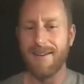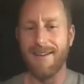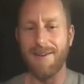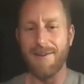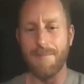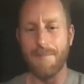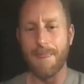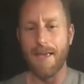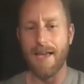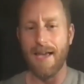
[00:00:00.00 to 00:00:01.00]
um,
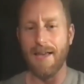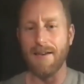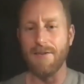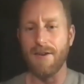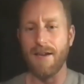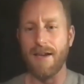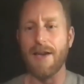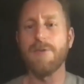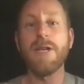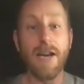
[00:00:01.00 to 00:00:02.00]
and
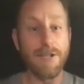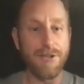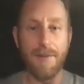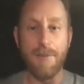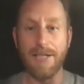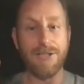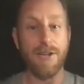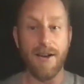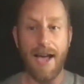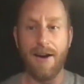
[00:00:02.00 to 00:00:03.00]
and really, I'll do that based
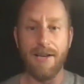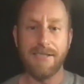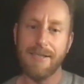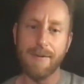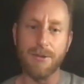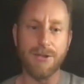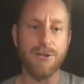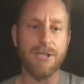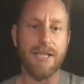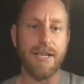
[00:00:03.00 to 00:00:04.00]
on how I see people
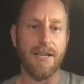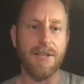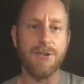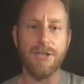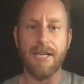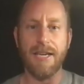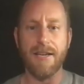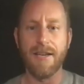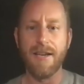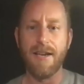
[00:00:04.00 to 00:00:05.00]
using using it
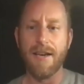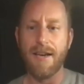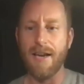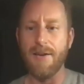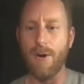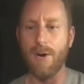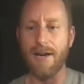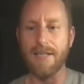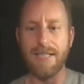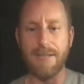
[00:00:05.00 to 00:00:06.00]
and where
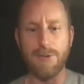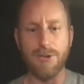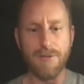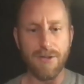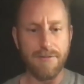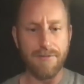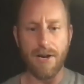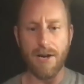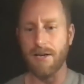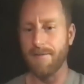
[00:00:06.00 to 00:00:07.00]
it seems useful and
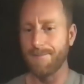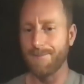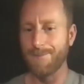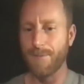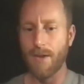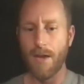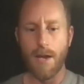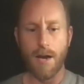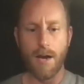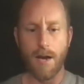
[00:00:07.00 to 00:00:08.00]
fun.
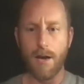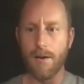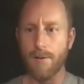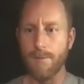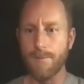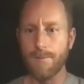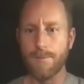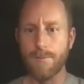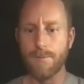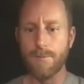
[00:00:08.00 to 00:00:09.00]
Um,
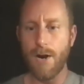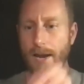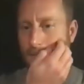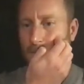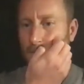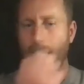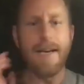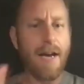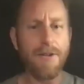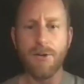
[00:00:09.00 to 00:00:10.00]
great.
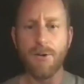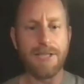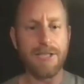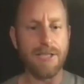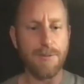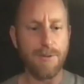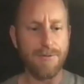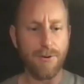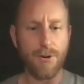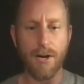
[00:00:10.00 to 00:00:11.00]
Any other questions
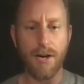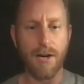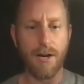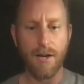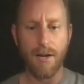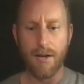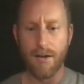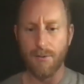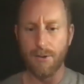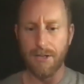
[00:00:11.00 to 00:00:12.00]
before
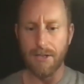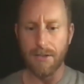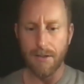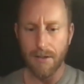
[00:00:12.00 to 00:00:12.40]
we?